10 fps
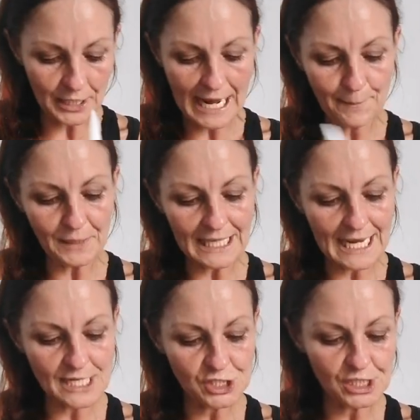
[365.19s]
On an
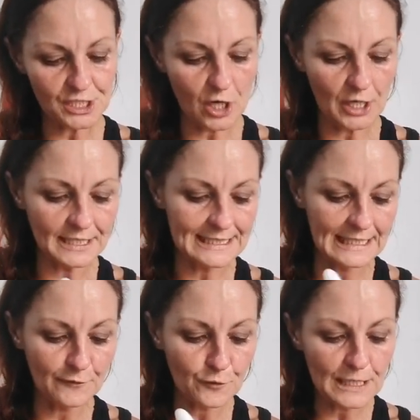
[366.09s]
application on a
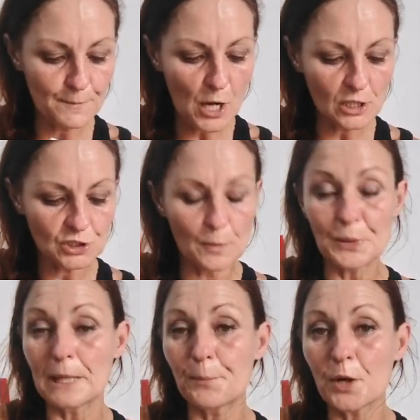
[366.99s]
delivery box
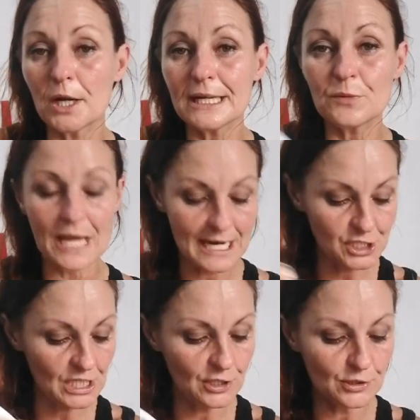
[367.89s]
or bigger product, we
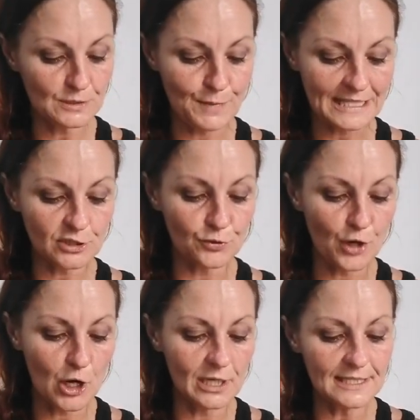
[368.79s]
actually use
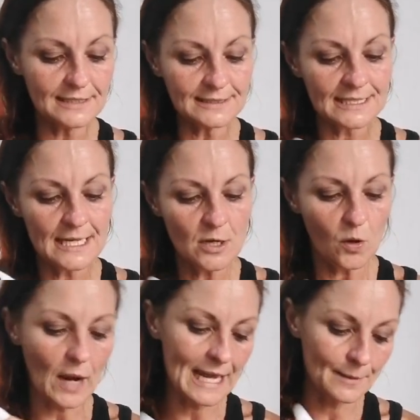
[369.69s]
metal rollers,
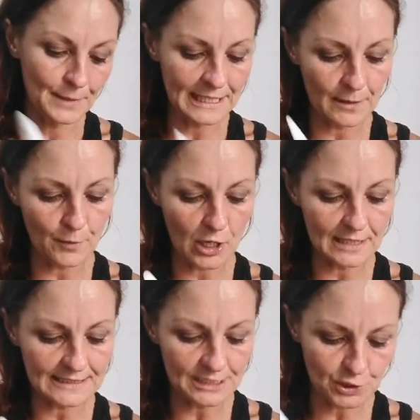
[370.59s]
or aluminium
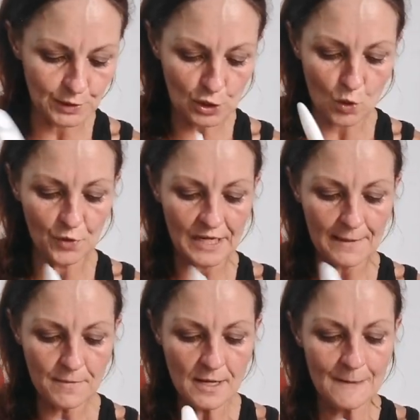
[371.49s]
rollers as you would call
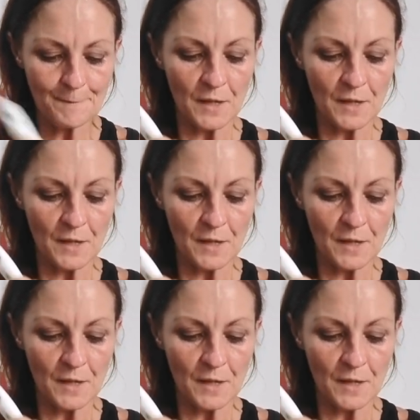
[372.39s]
them,